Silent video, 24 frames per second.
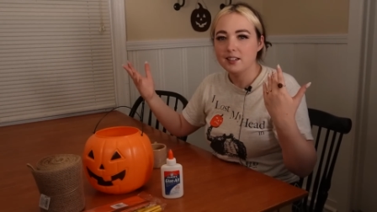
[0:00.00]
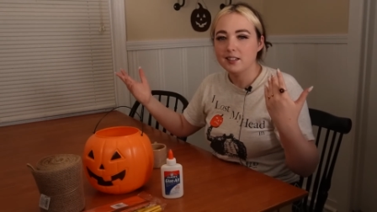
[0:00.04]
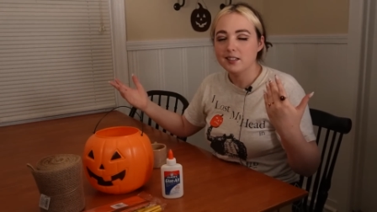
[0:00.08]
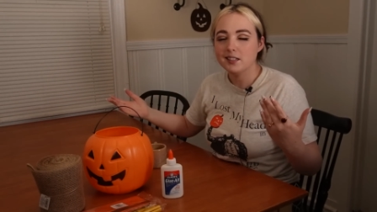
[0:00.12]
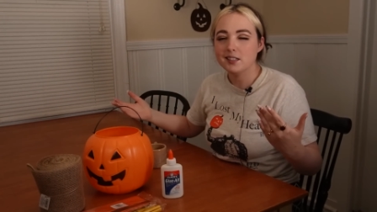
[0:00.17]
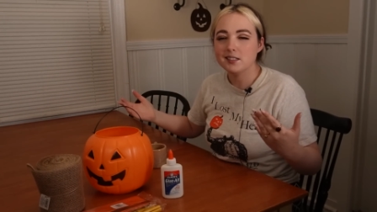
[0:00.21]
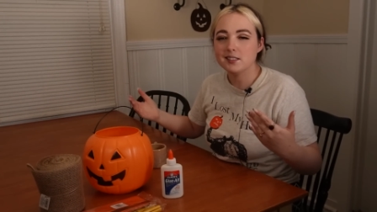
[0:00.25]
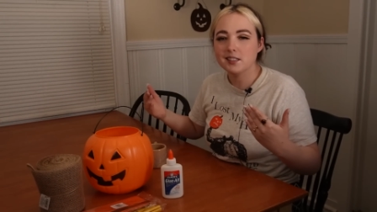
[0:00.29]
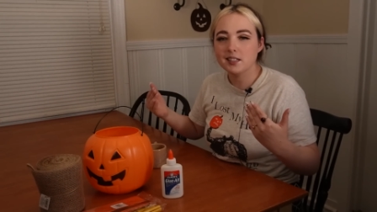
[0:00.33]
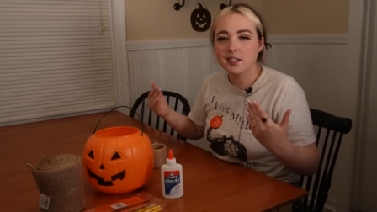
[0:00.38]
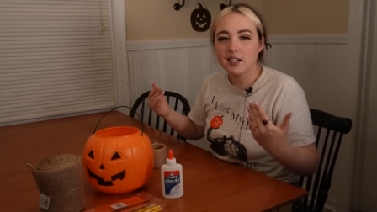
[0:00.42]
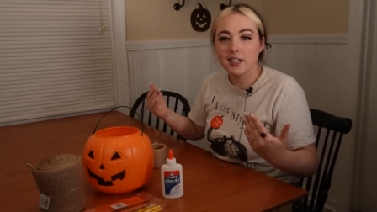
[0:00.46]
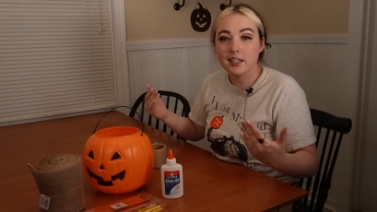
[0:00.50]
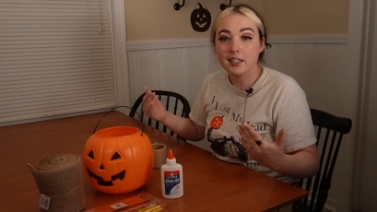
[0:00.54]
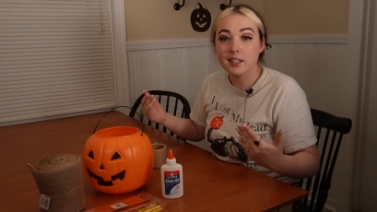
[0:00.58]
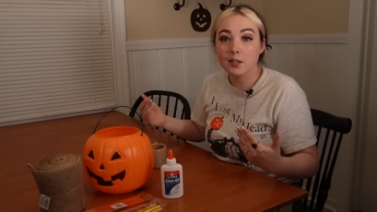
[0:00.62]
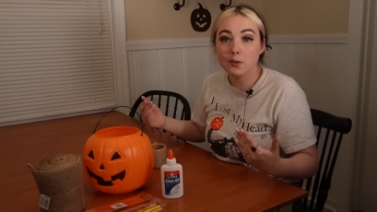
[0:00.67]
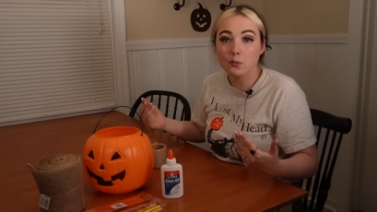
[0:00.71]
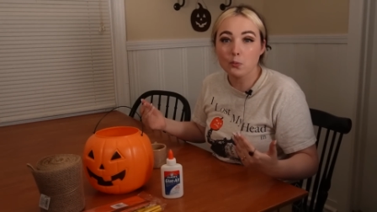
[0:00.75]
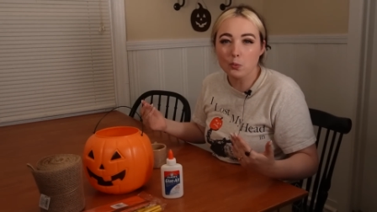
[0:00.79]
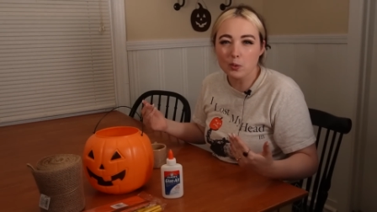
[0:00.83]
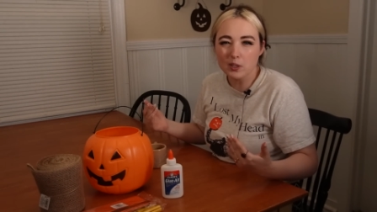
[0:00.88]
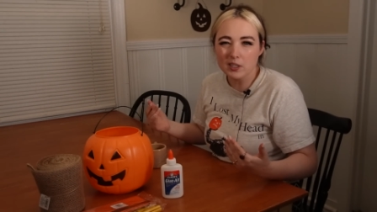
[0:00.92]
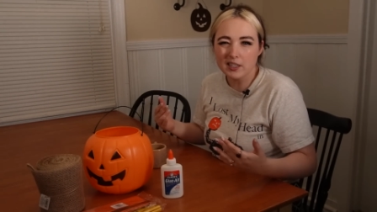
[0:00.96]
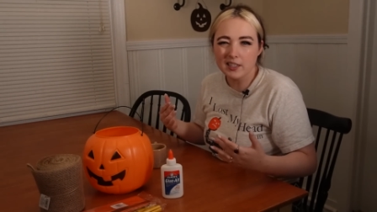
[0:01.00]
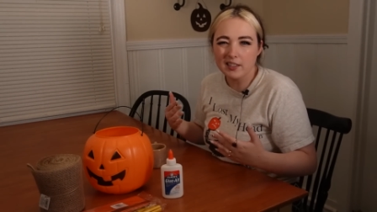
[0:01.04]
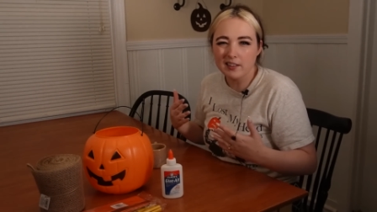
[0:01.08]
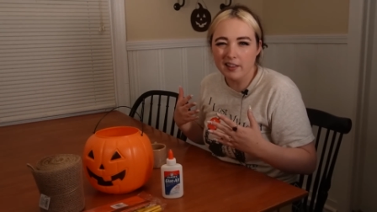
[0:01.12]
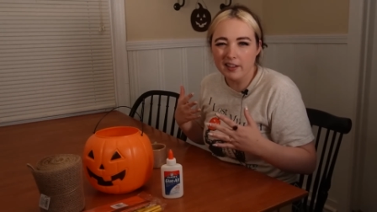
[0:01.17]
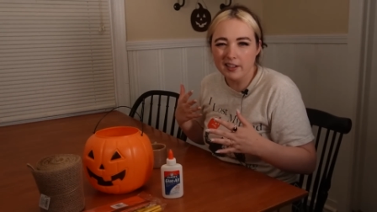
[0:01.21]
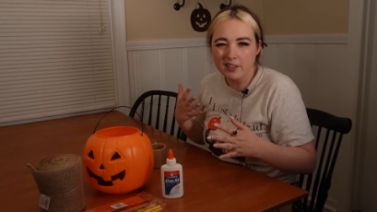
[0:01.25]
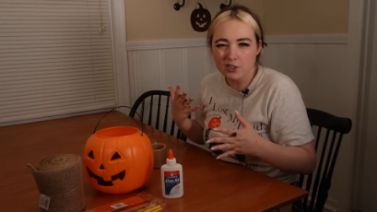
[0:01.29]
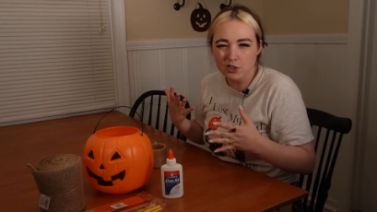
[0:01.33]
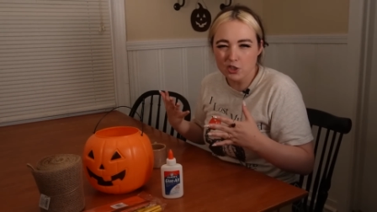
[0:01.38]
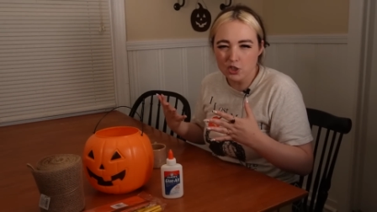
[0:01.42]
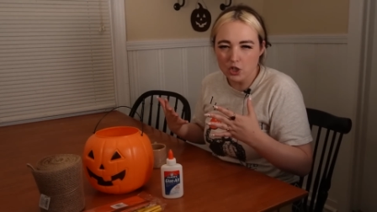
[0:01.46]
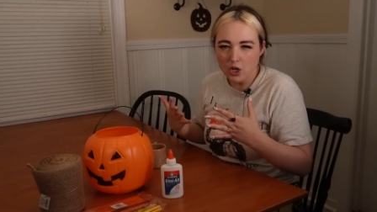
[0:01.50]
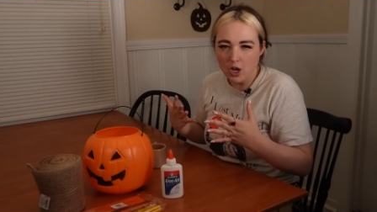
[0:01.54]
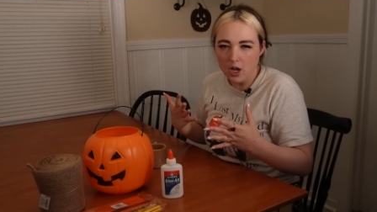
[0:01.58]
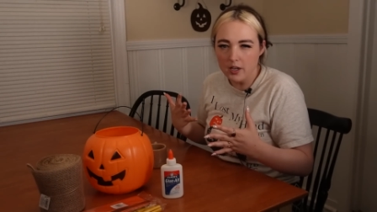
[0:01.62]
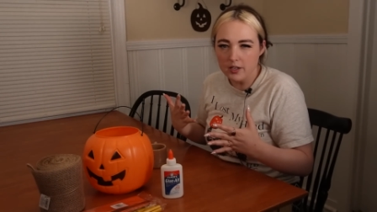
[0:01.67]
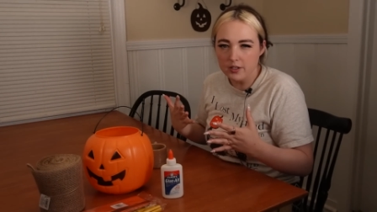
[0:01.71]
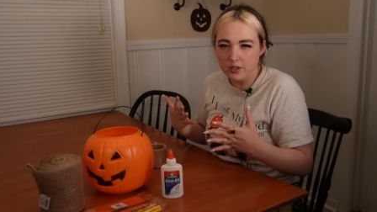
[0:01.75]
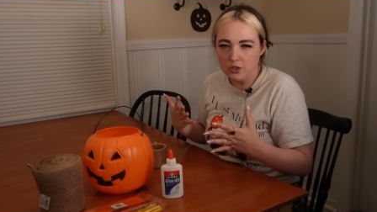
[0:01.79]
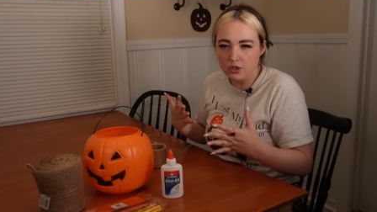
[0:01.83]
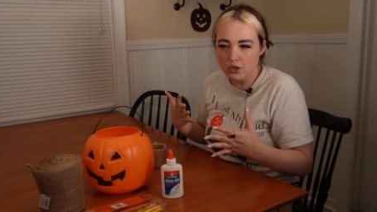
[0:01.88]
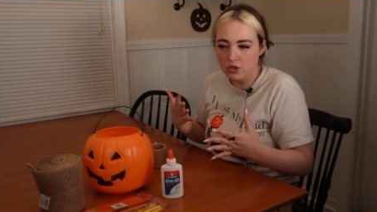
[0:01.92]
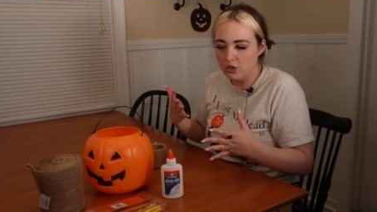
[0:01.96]
Cause then I can really like
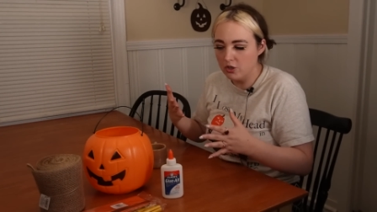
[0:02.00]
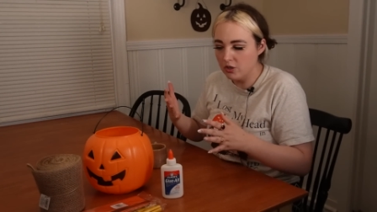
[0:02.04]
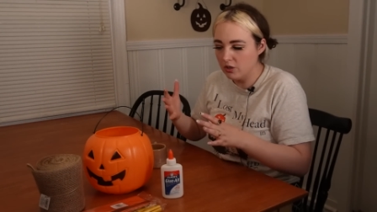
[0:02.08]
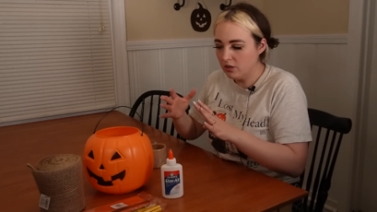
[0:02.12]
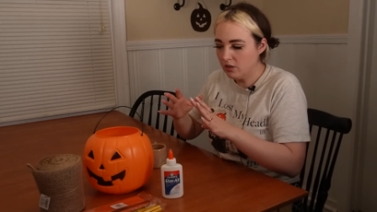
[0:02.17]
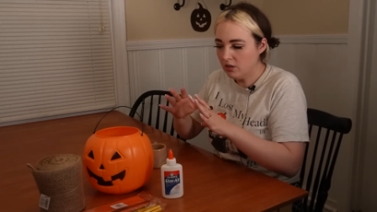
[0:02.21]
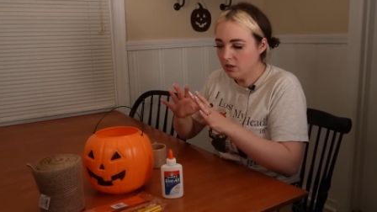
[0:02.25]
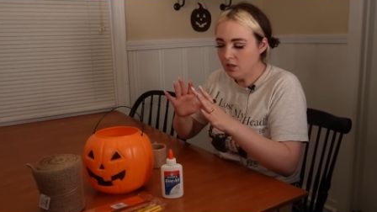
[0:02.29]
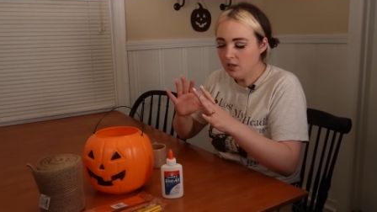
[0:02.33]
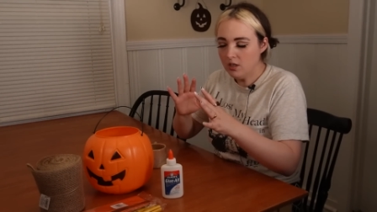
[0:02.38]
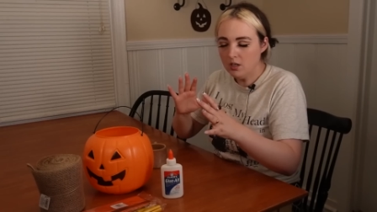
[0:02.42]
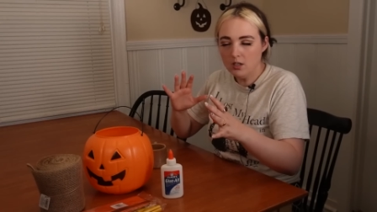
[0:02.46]
judge